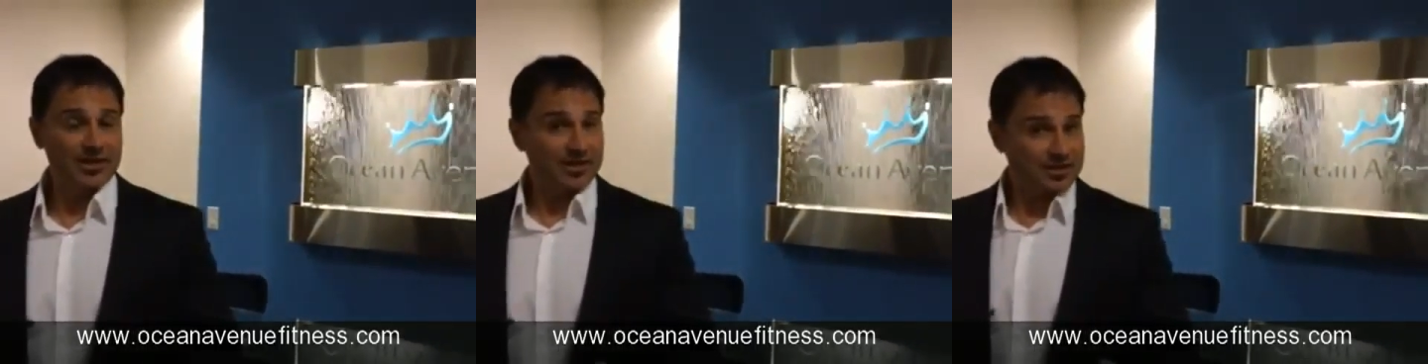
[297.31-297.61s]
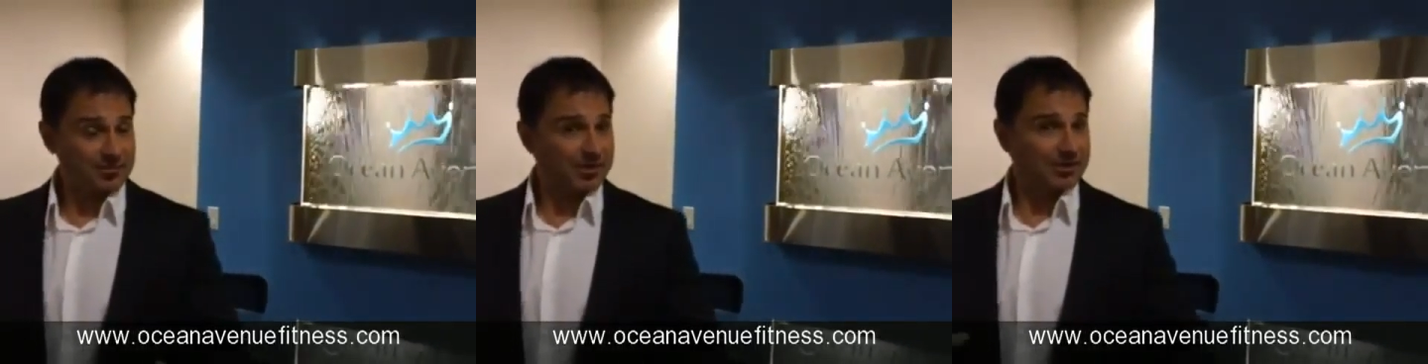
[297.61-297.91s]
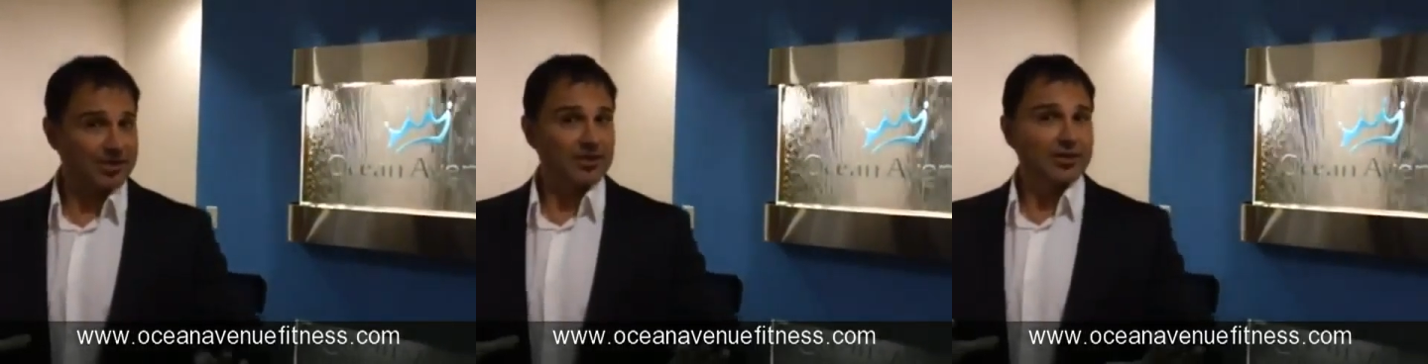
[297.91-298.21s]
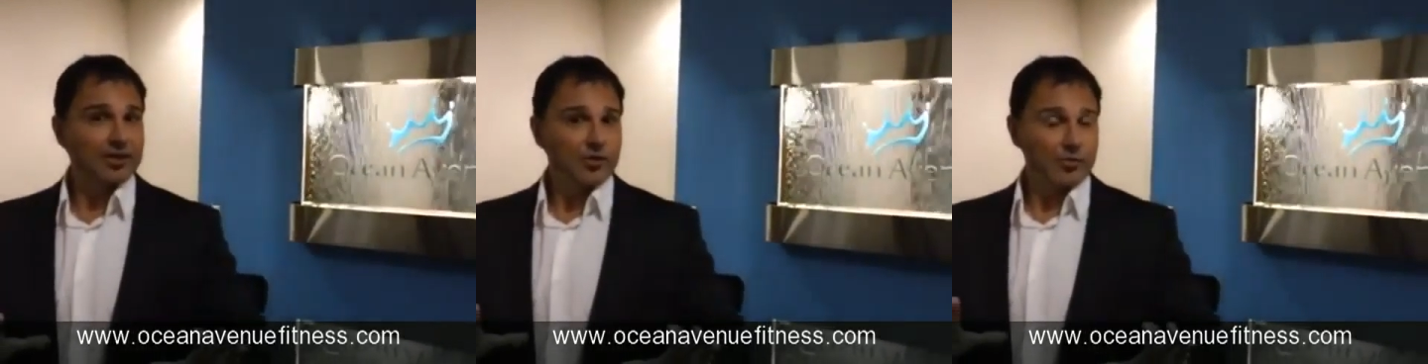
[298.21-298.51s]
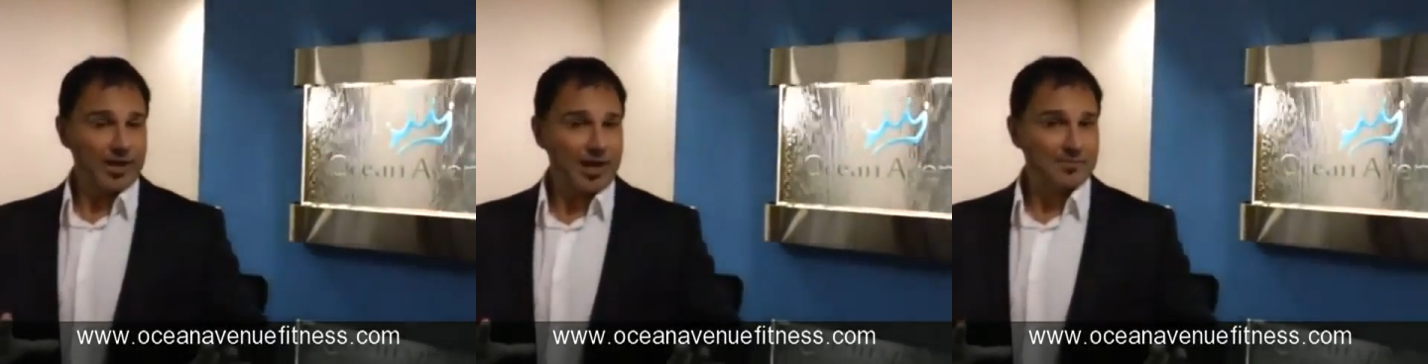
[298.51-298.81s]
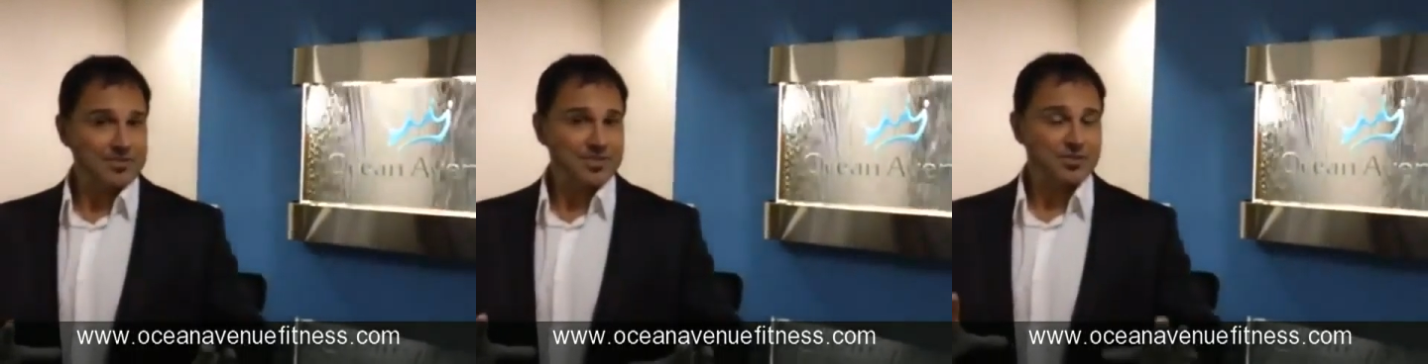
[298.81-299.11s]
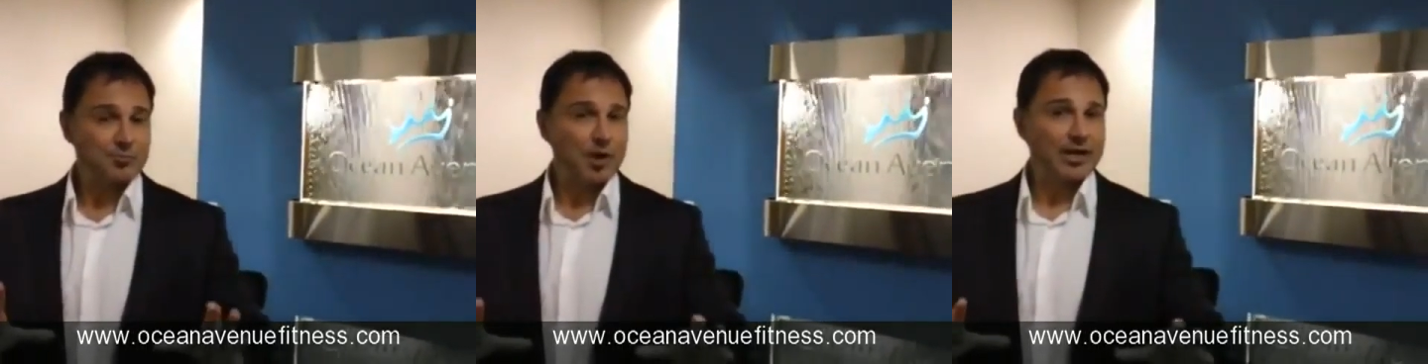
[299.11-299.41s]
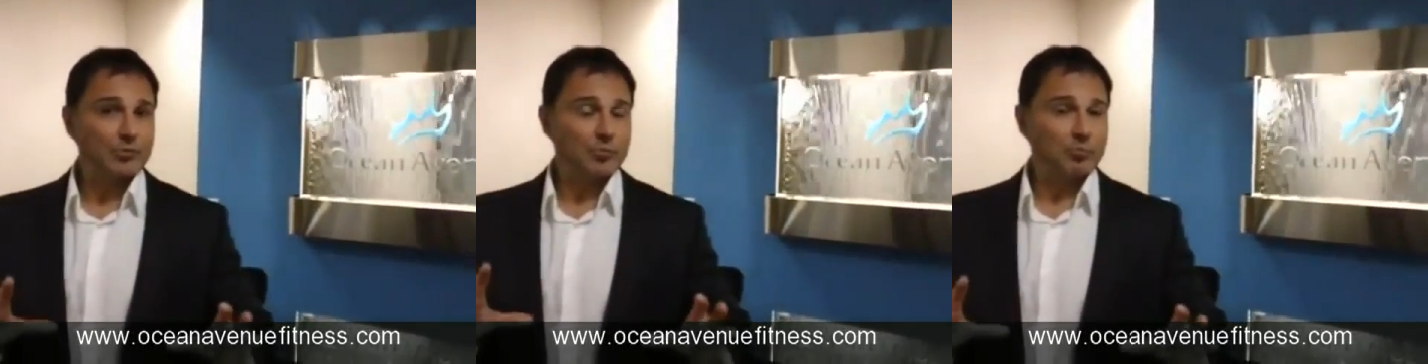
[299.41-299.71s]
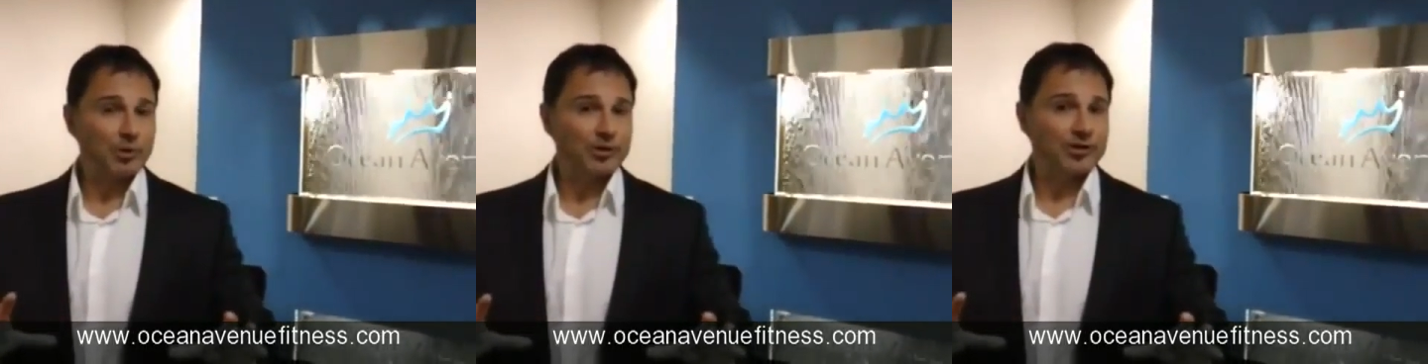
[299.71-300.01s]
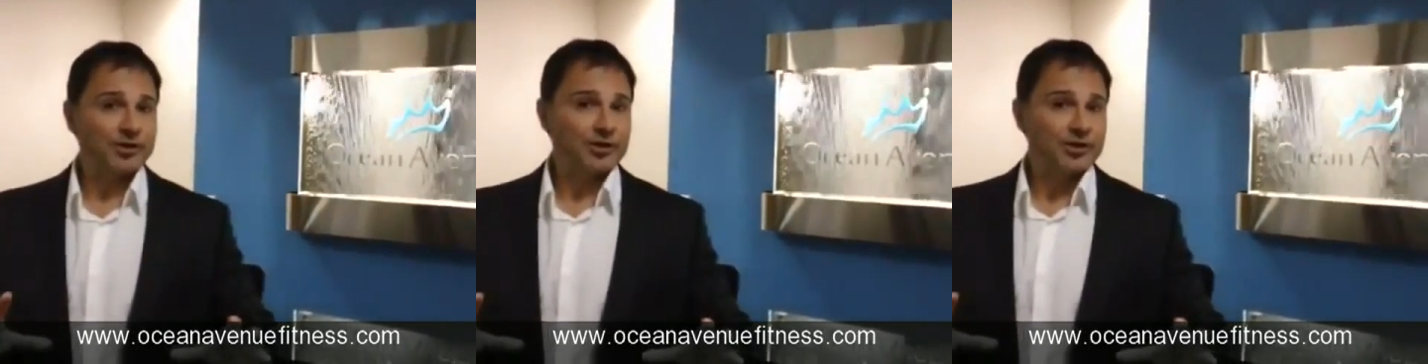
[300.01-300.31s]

Because typically what happens is your body will burn